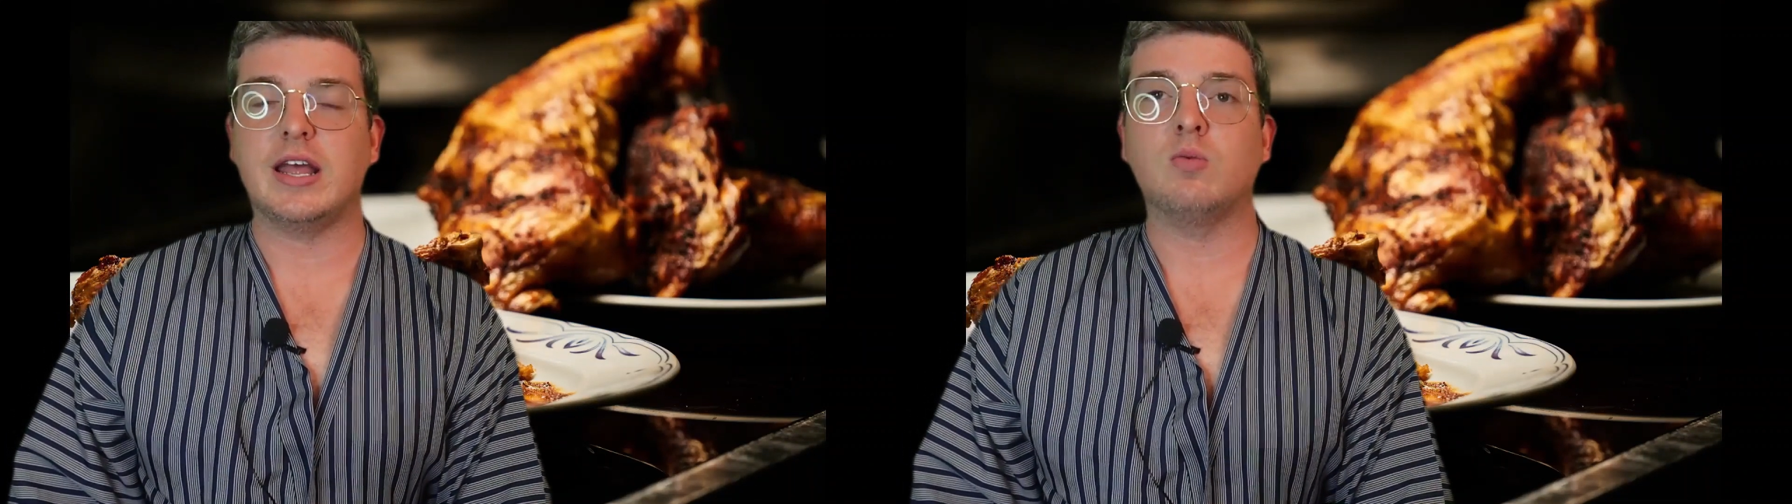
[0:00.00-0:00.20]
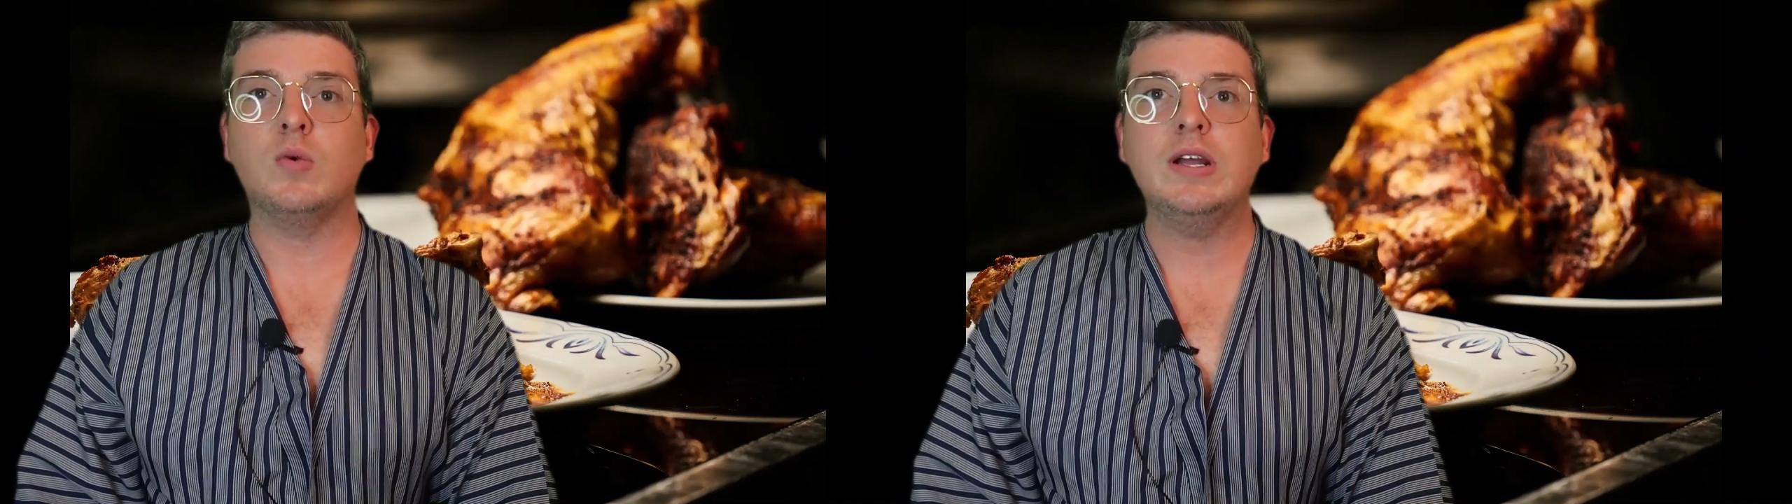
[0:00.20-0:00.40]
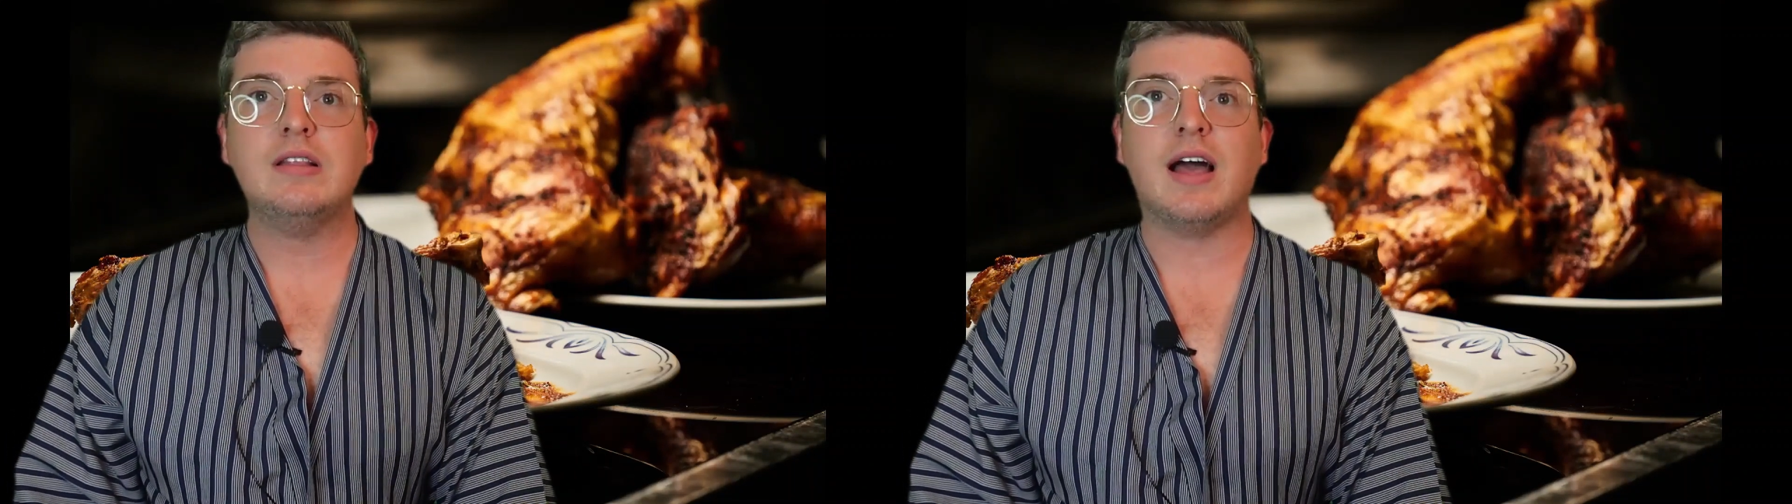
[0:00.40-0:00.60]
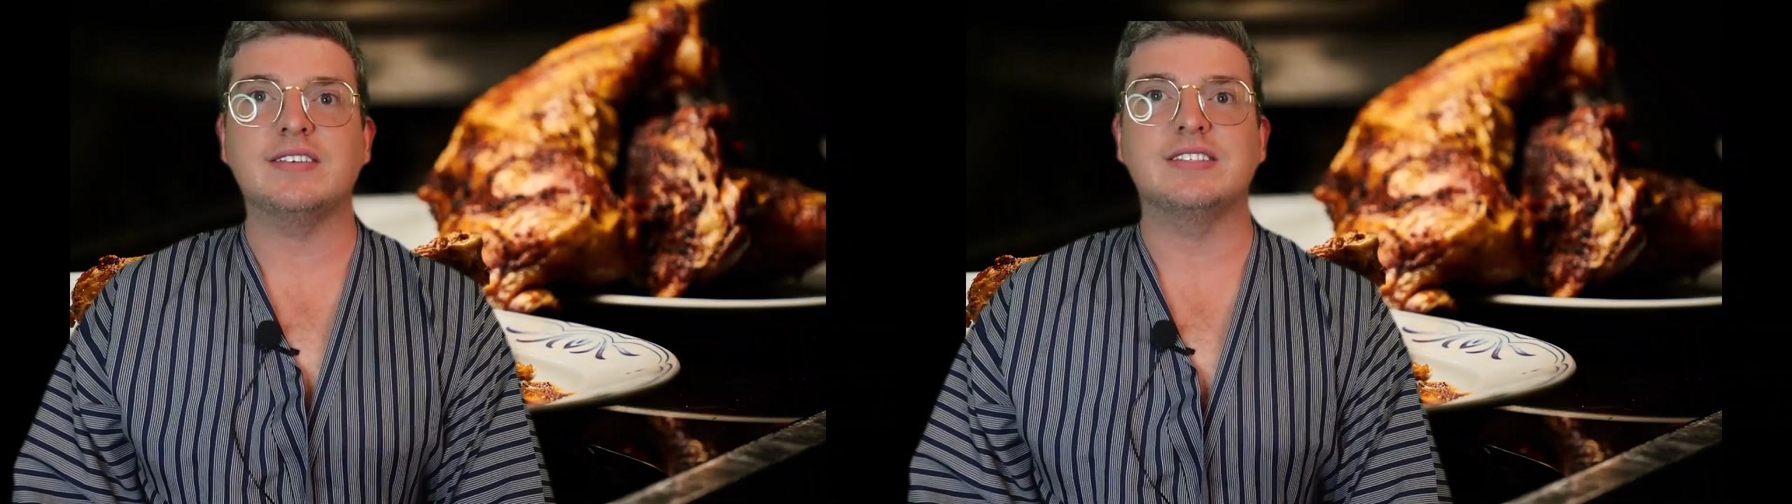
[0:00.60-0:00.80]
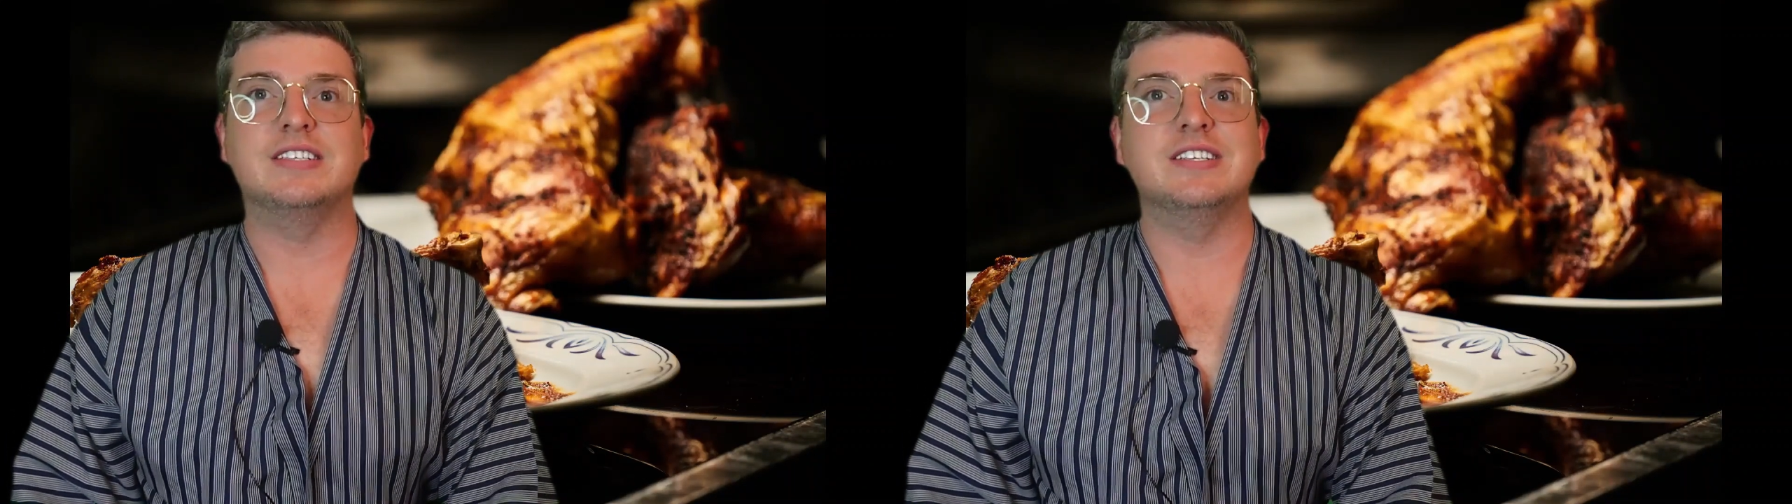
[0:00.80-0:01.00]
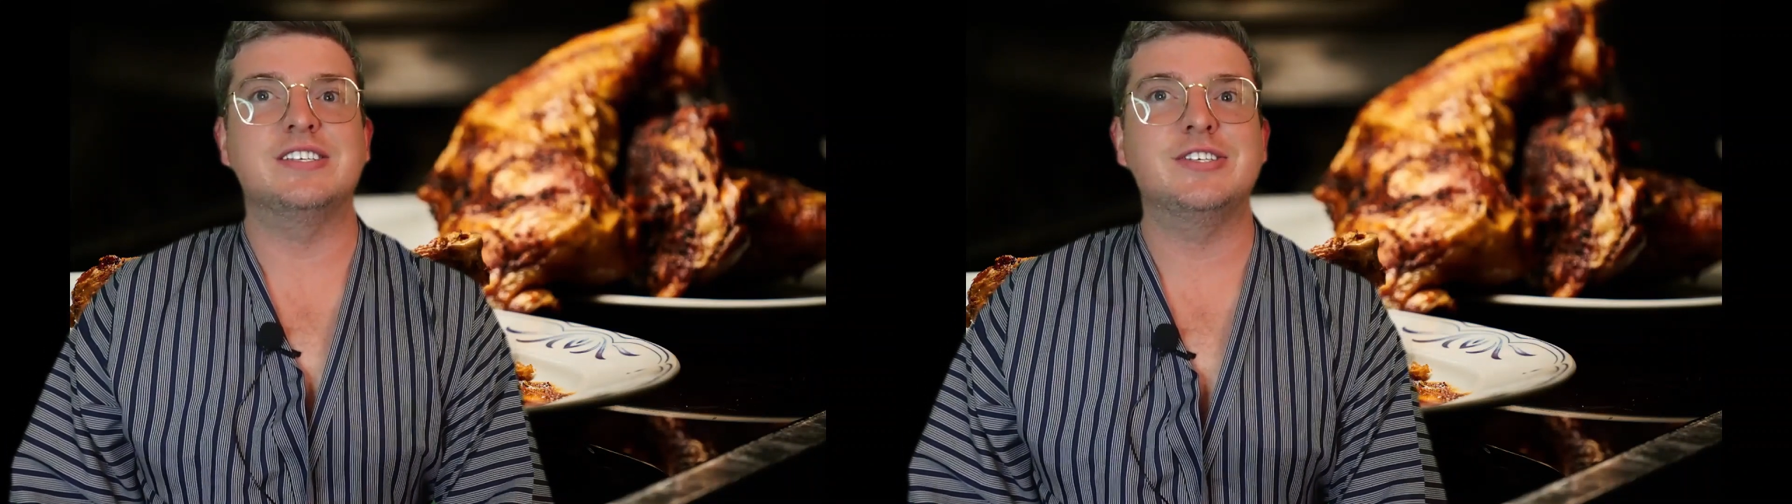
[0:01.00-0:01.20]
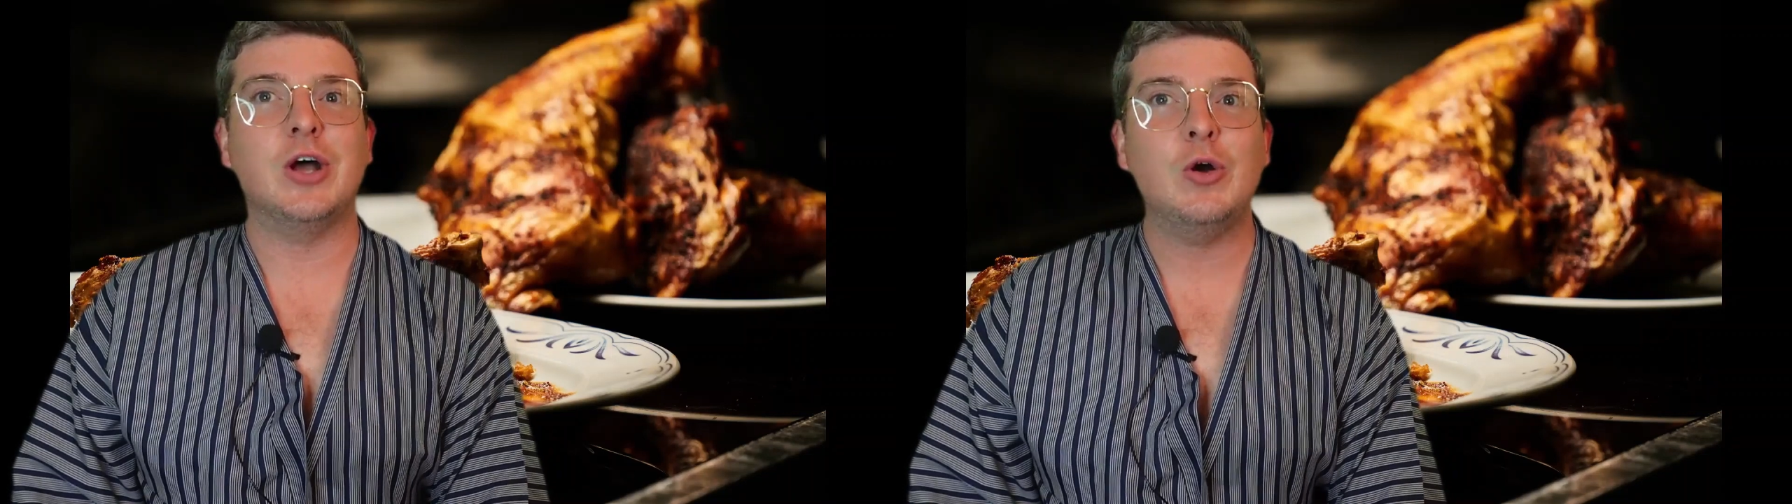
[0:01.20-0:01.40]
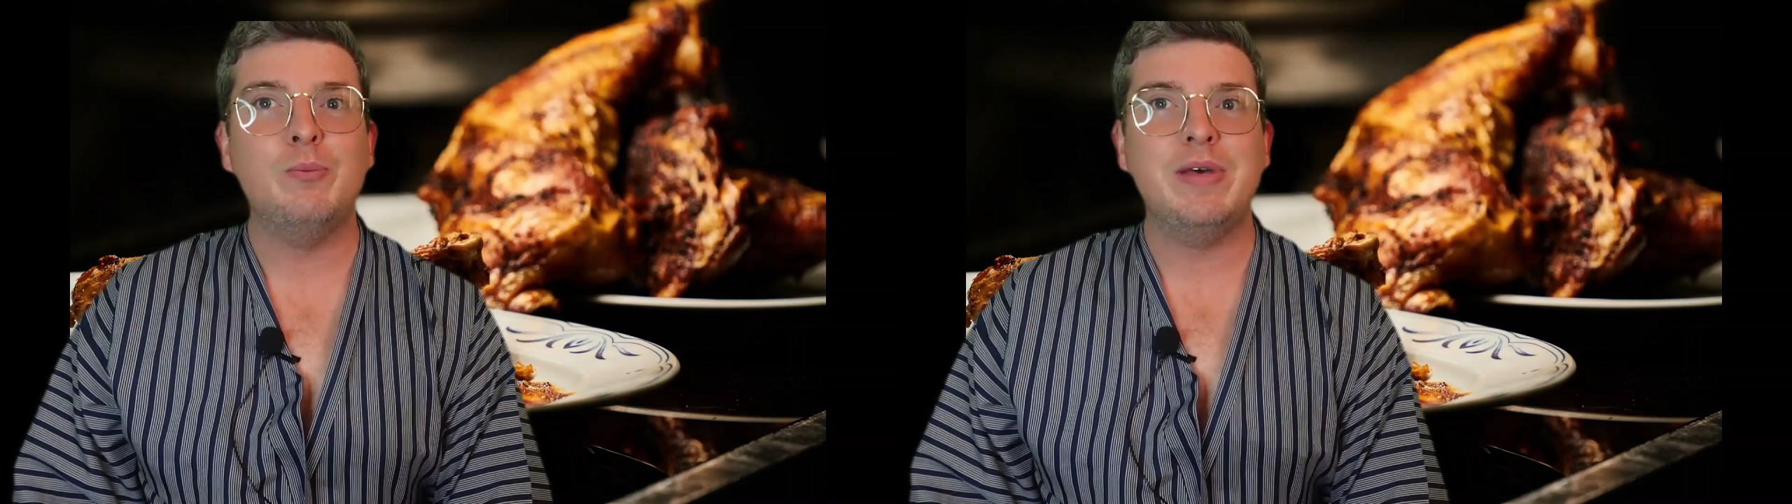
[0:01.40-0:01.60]
and realizes it's
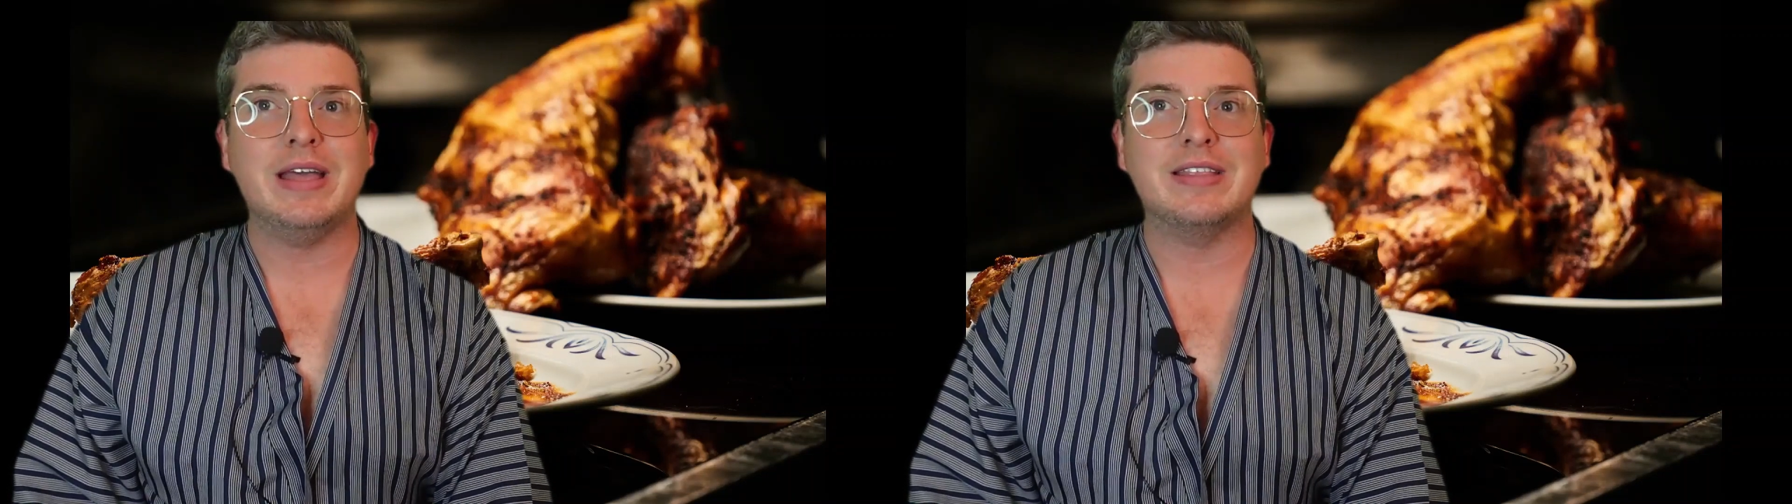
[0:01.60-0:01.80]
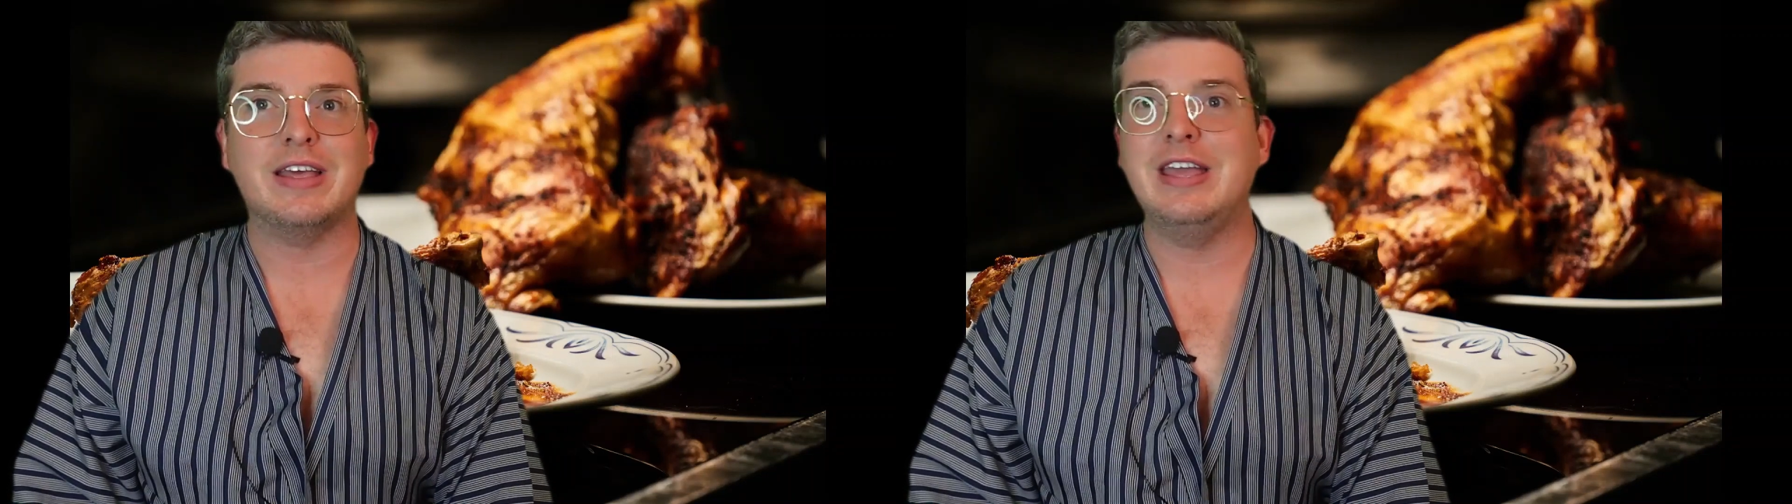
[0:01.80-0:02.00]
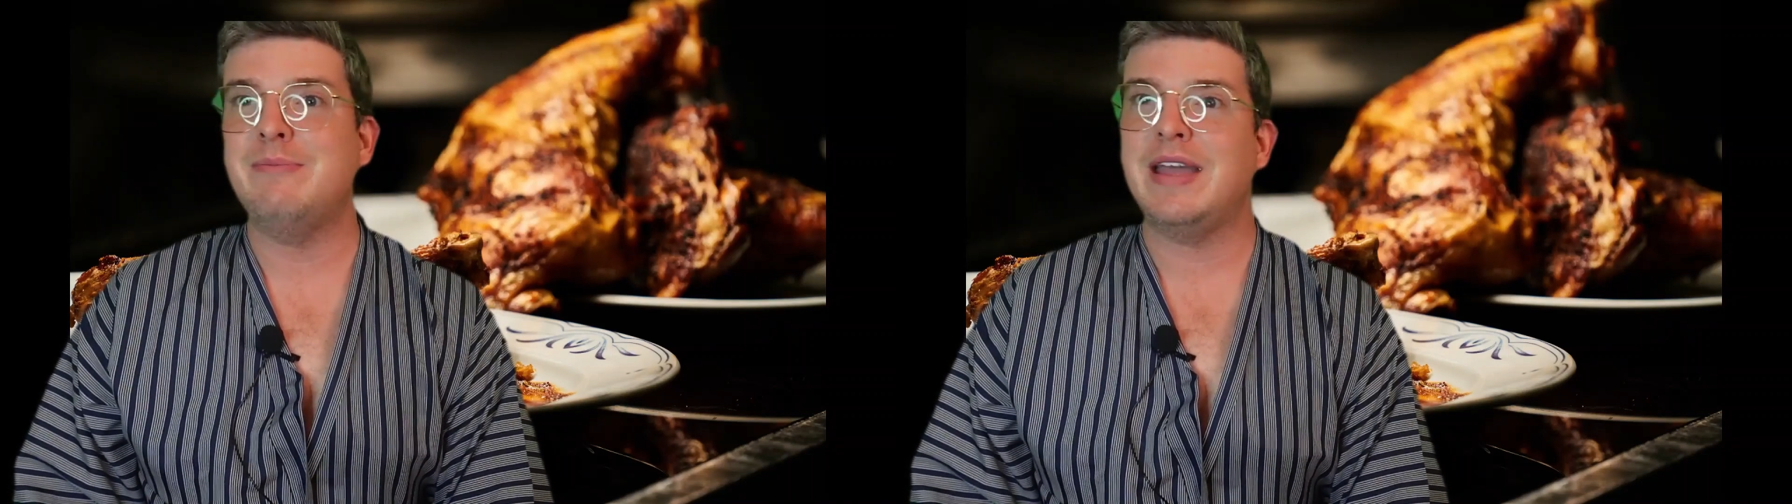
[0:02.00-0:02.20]
so big that he